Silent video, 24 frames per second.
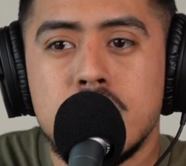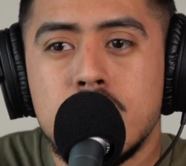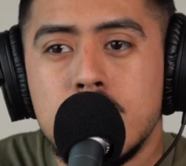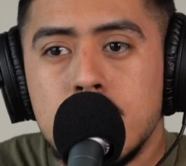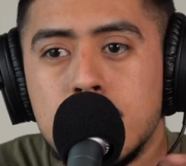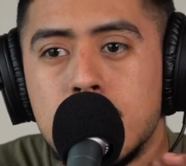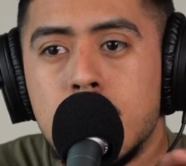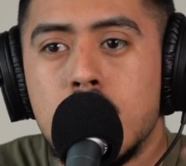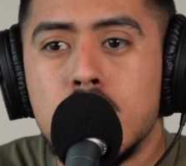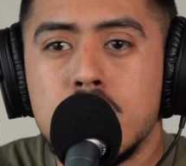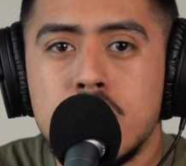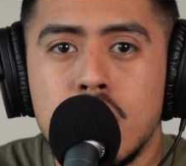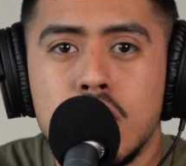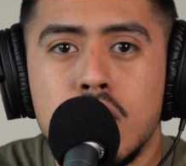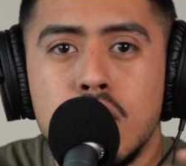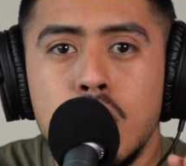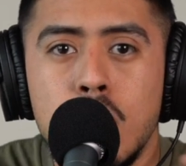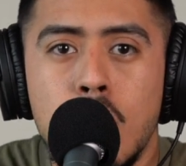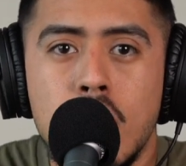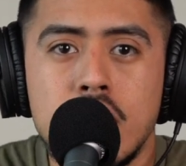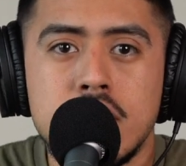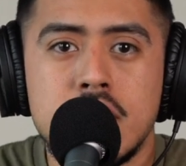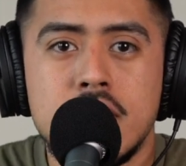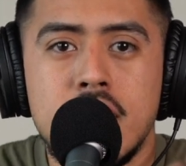those little
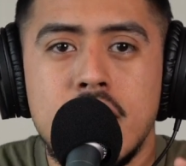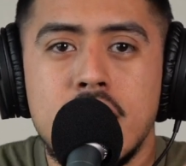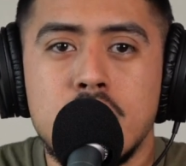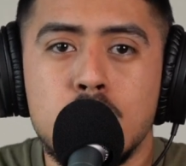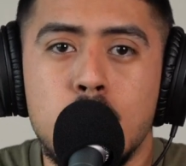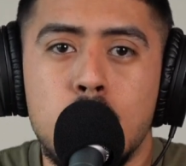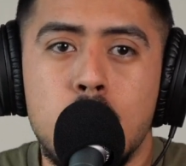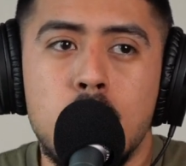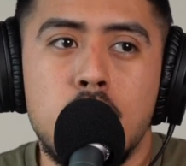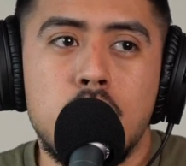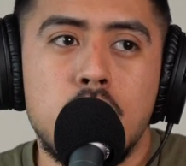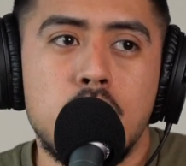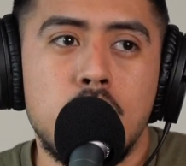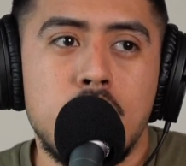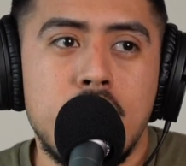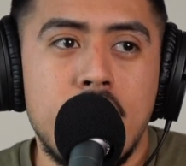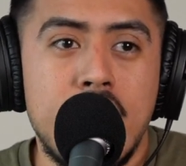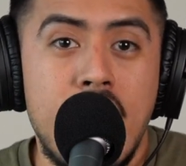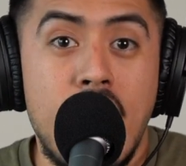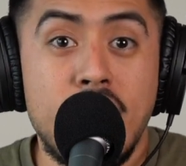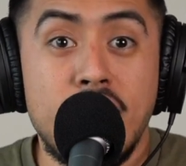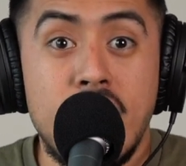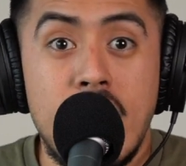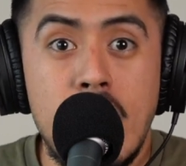nuanced things will
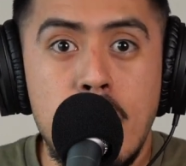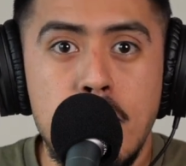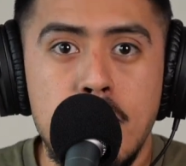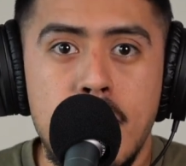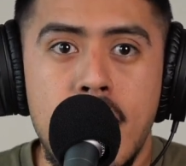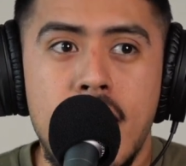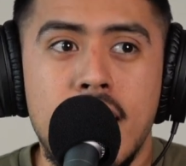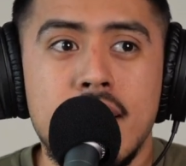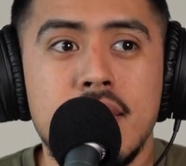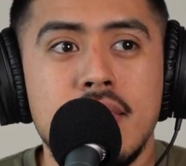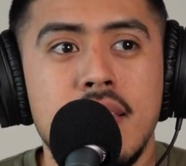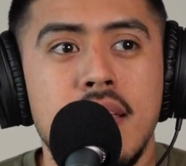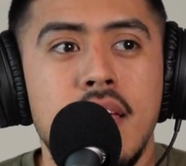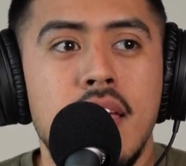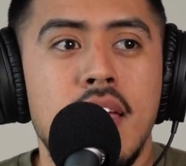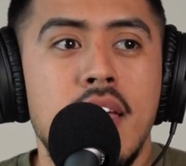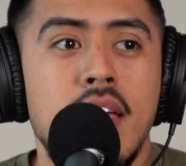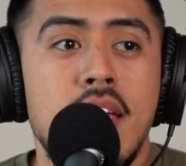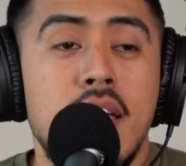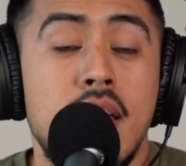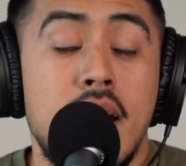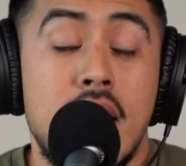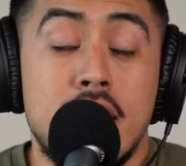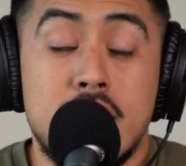kind of have an impact.
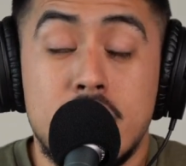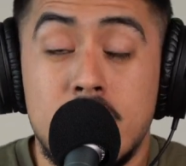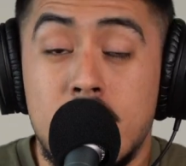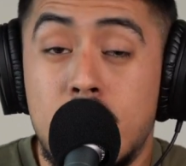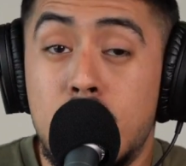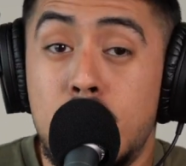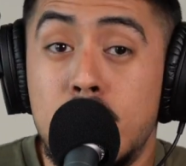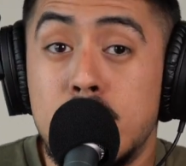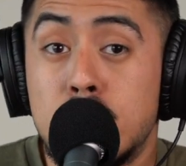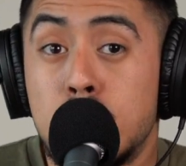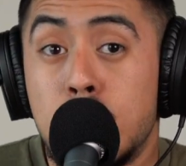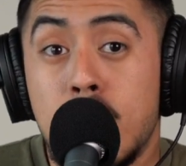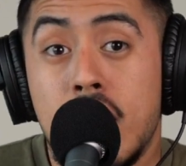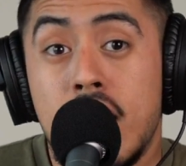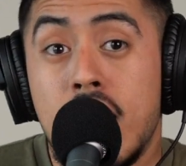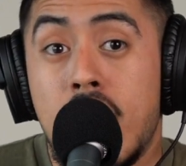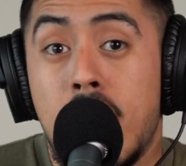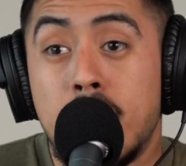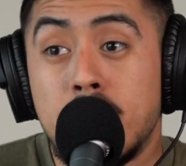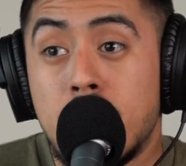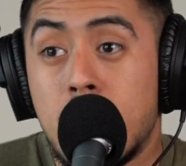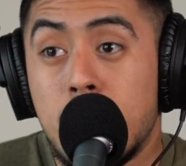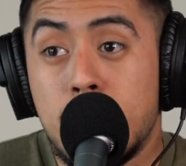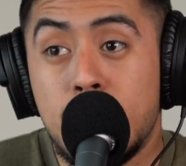That's another reason why
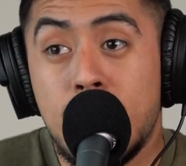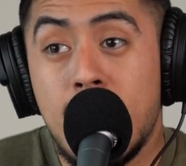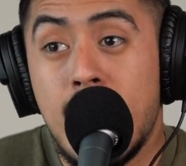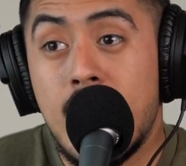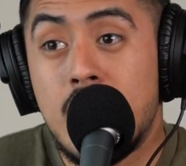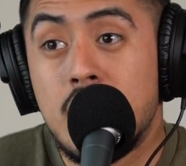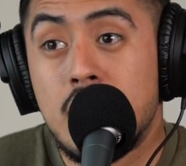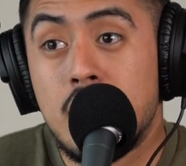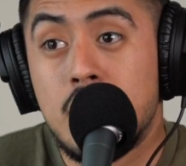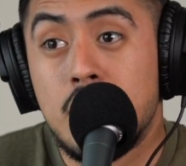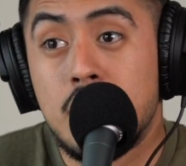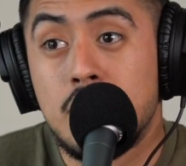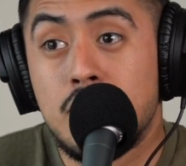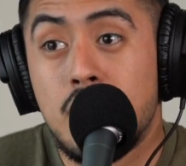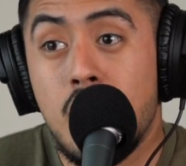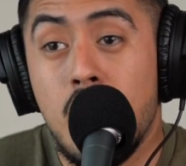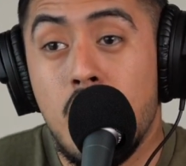I'm not a fan of